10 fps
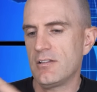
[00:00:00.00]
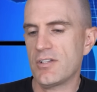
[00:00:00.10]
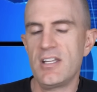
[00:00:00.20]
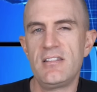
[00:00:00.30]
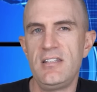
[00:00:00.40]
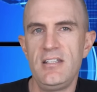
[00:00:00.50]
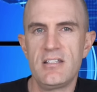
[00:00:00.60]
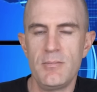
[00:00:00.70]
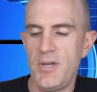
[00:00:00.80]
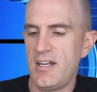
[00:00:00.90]
looking at
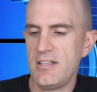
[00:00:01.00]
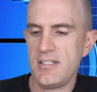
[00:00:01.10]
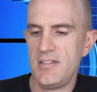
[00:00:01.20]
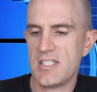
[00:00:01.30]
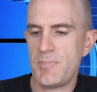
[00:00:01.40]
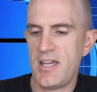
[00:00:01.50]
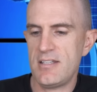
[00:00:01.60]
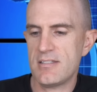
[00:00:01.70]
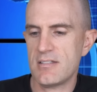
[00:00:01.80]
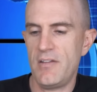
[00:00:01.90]
the competitors in this
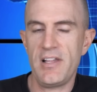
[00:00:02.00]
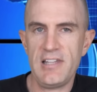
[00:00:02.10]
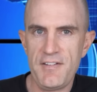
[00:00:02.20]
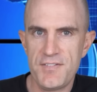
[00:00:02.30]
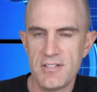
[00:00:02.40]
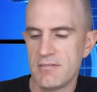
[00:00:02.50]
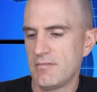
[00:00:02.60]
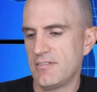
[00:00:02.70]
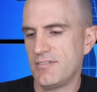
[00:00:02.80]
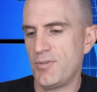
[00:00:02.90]
space on the left,
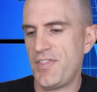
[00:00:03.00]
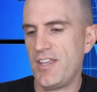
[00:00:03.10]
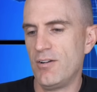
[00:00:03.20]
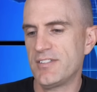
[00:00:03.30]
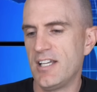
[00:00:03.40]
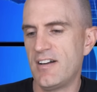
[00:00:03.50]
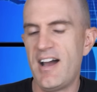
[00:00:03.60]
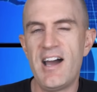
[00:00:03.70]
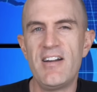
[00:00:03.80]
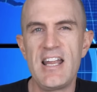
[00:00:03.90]
with the
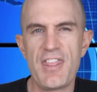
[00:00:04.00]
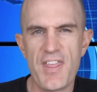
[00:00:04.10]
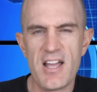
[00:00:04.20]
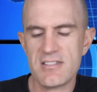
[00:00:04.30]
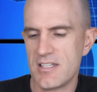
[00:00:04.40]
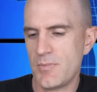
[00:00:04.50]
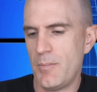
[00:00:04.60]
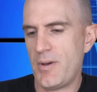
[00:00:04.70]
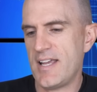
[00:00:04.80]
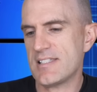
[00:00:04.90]
Ultegra R8000 as
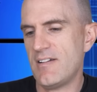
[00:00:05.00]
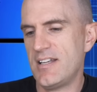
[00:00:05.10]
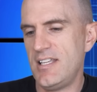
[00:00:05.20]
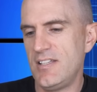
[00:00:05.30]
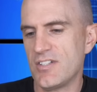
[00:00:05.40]
my baseline here.